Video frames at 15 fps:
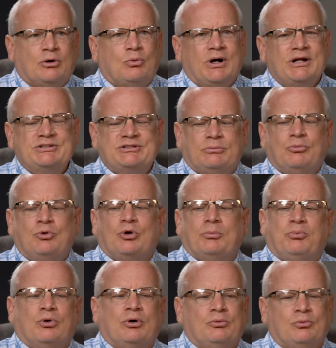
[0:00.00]
Why is it more
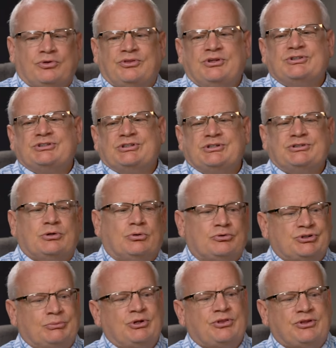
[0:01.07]
important what this is, or if
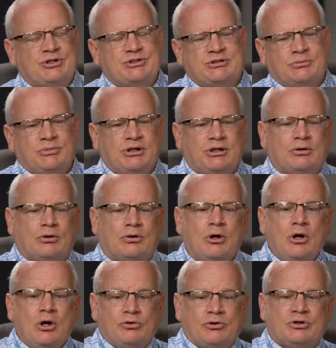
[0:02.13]
someone thinks of me, or
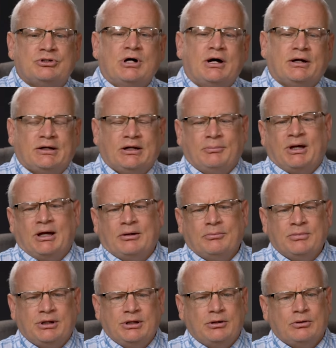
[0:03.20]
they're talking about
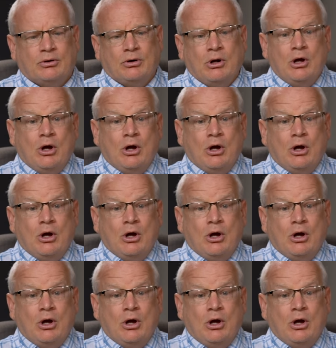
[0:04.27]
me, or